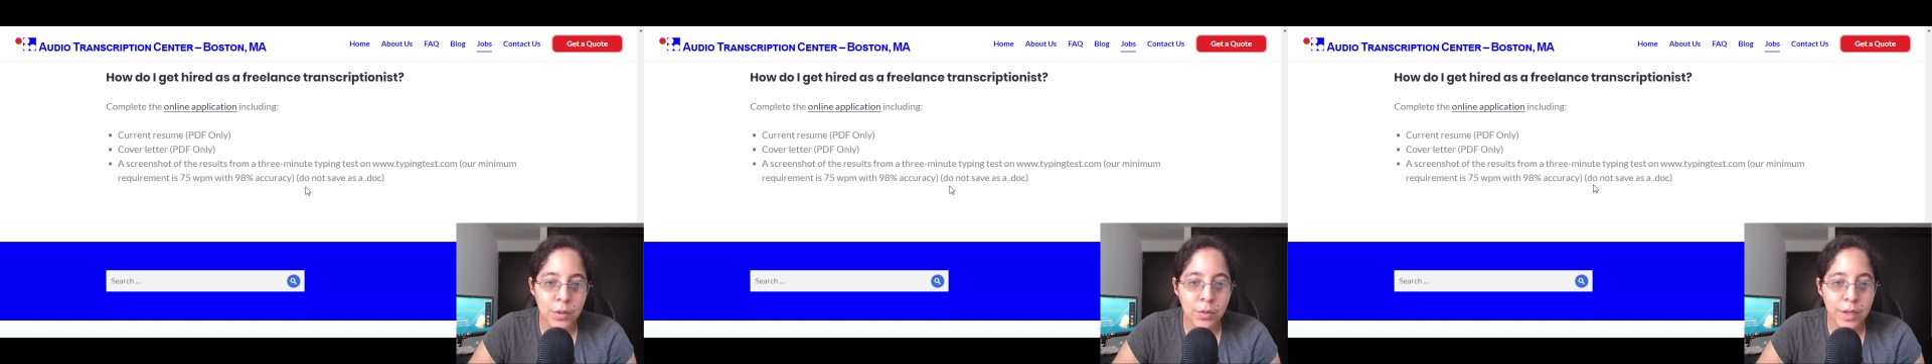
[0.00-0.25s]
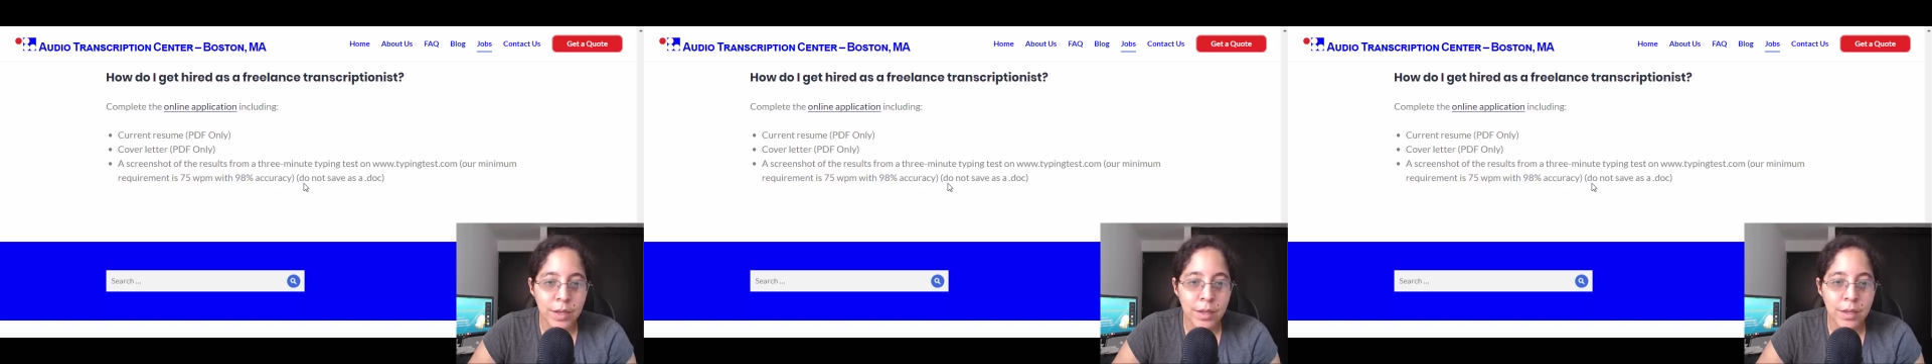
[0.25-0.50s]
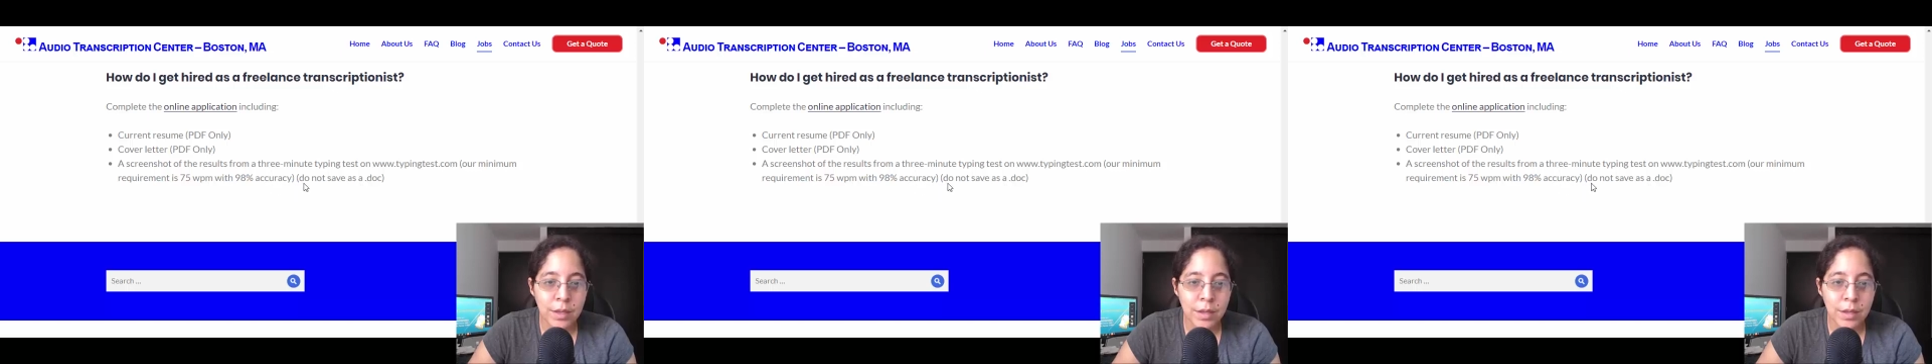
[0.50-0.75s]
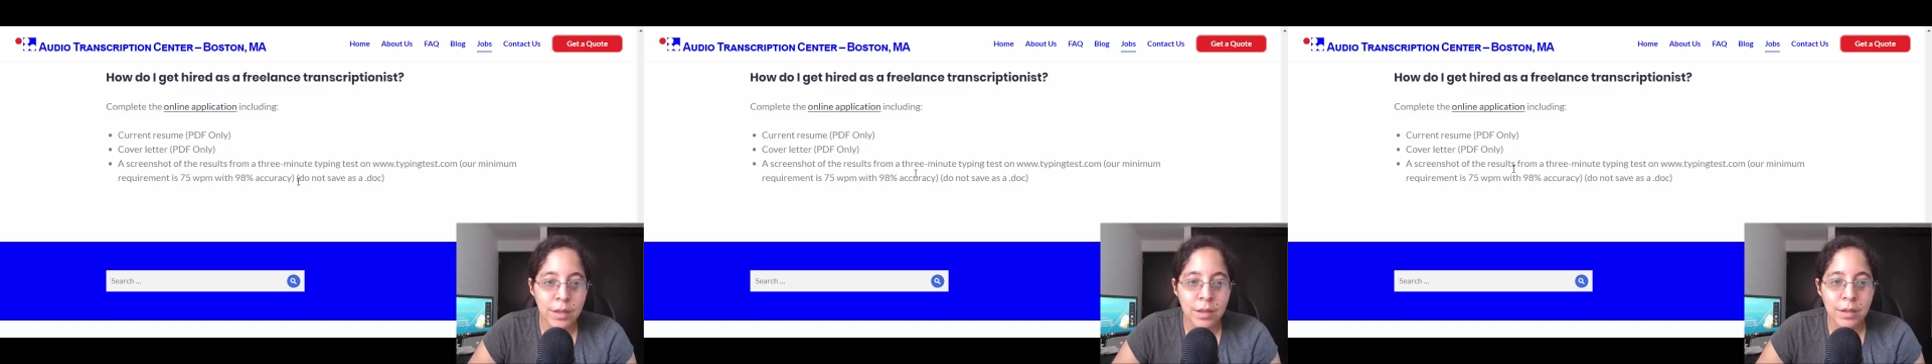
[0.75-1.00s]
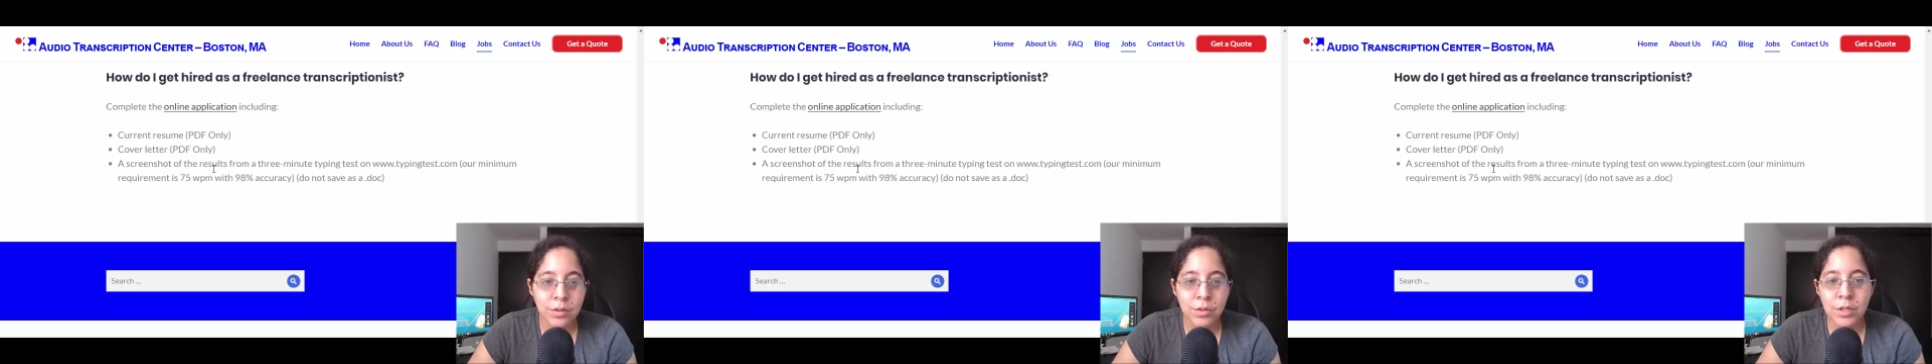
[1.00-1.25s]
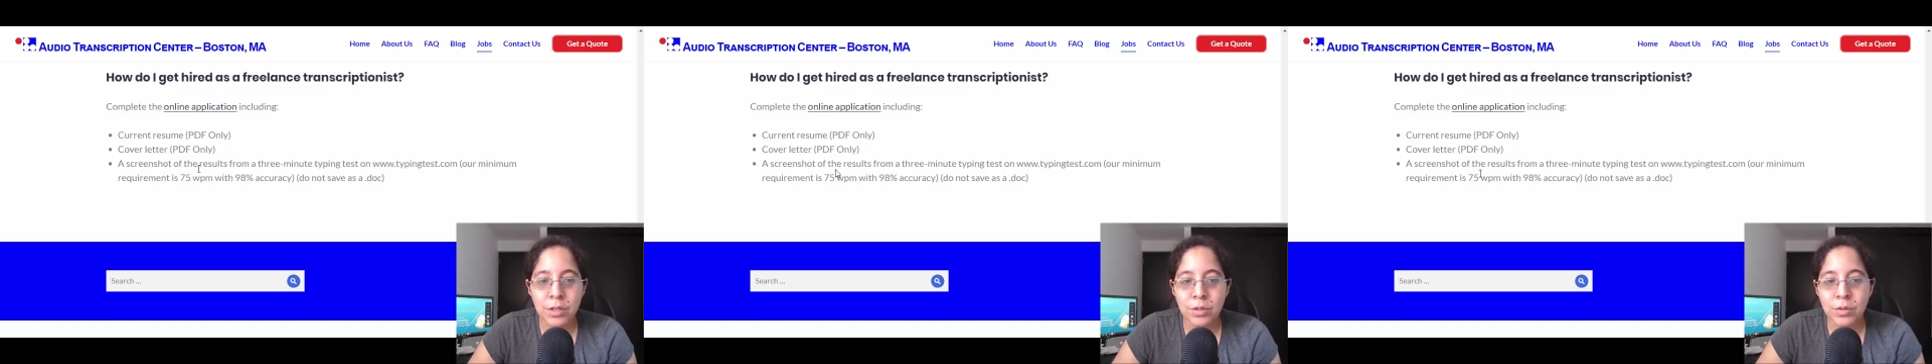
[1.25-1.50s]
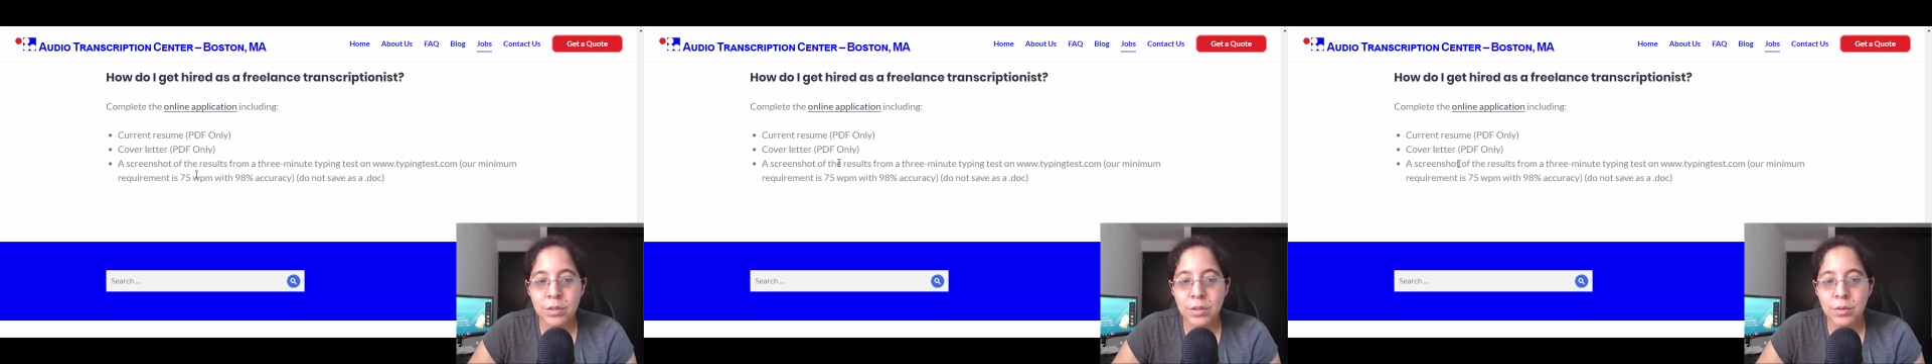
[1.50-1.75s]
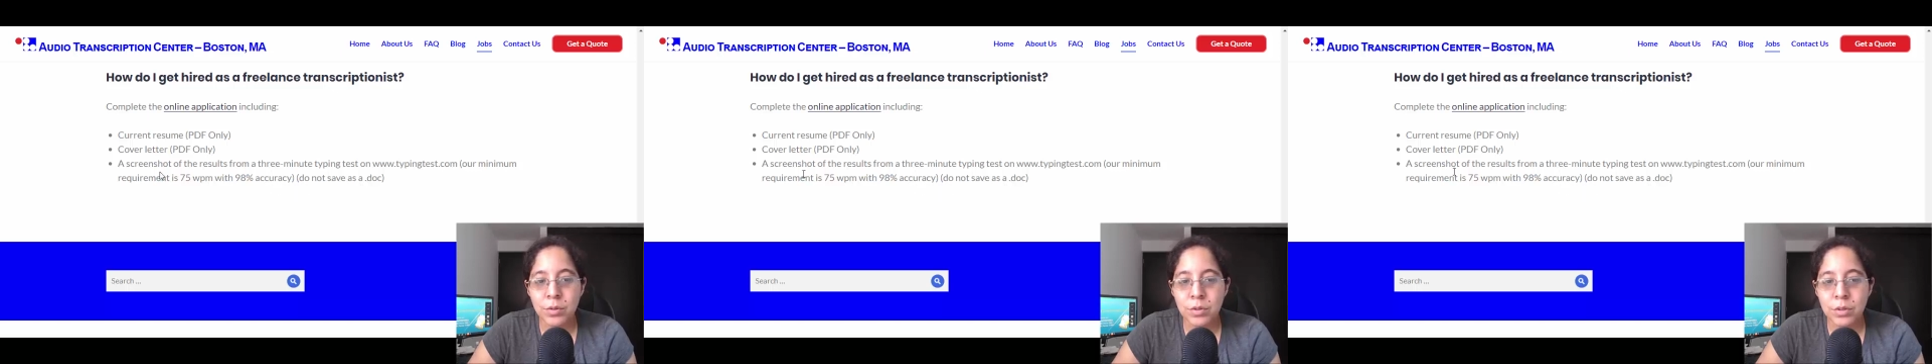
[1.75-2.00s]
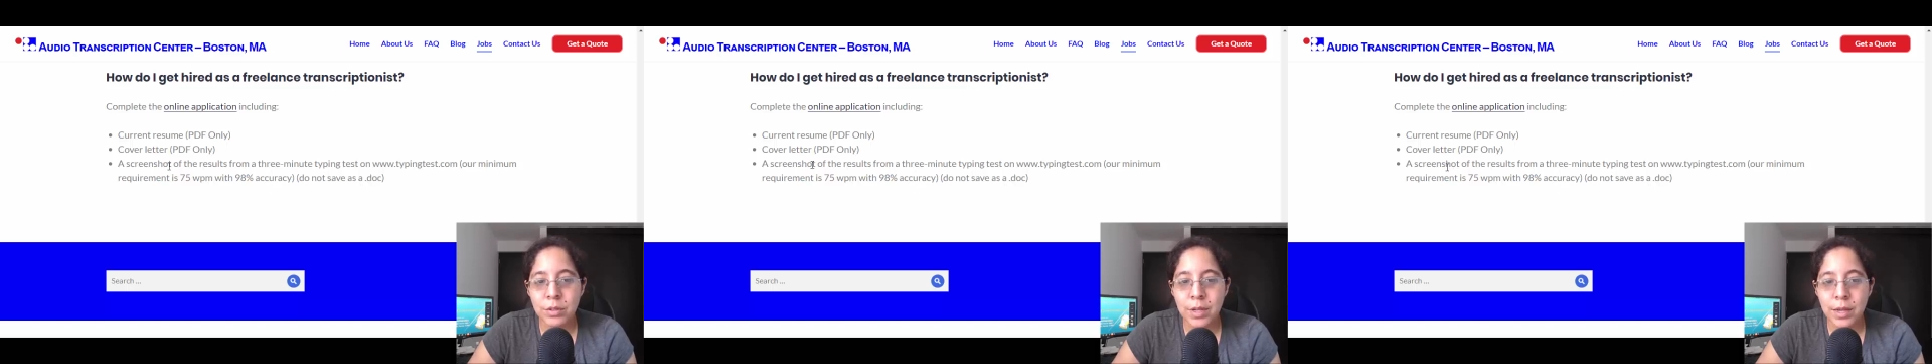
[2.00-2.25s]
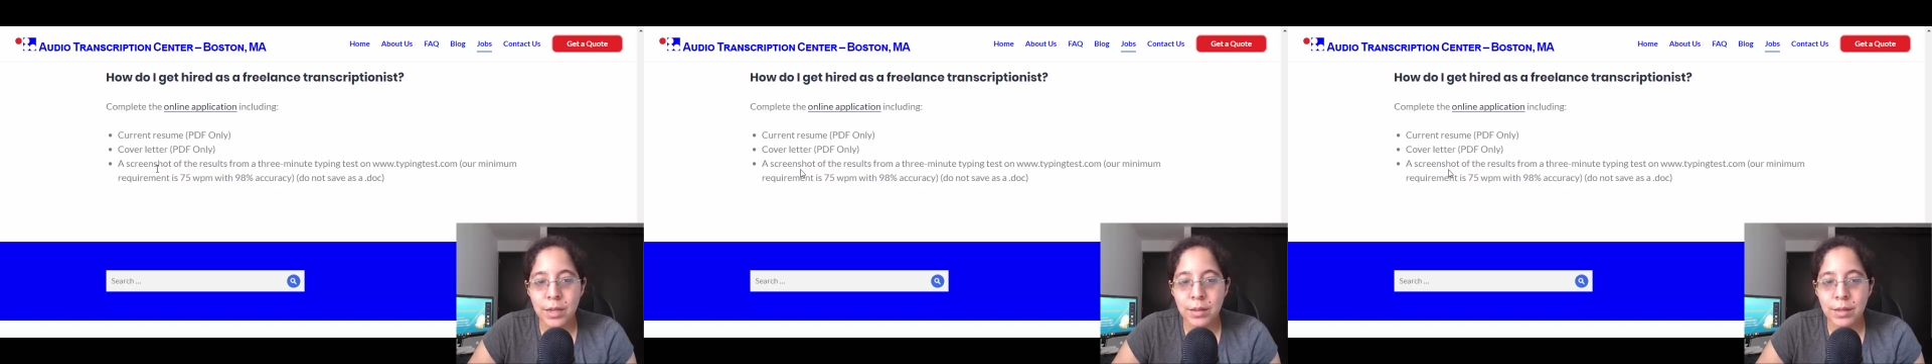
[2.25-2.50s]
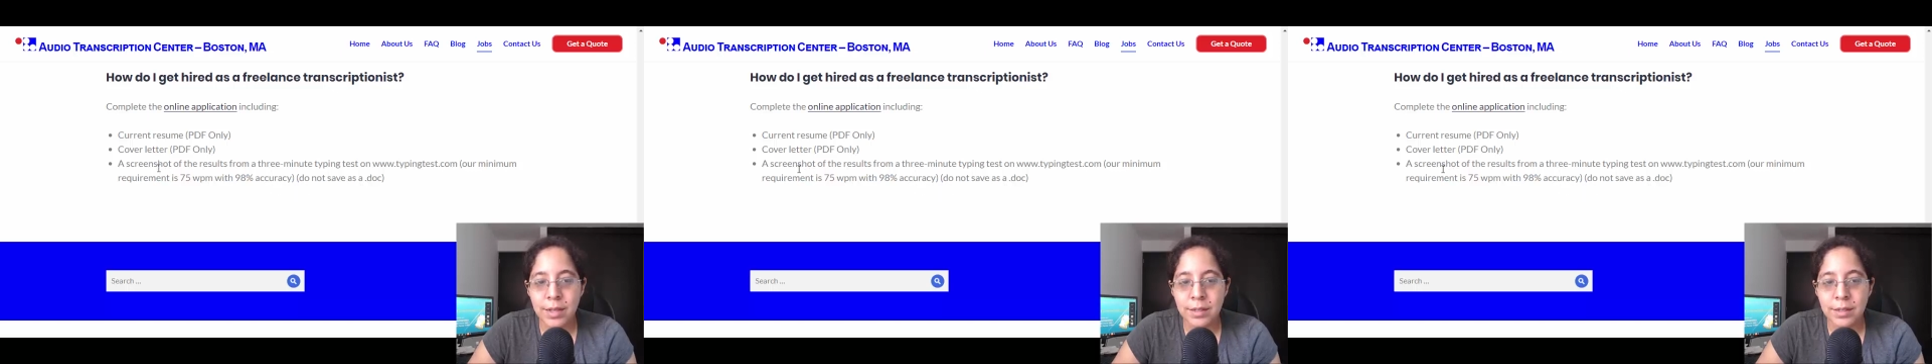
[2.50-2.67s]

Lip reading: Okay? You need to send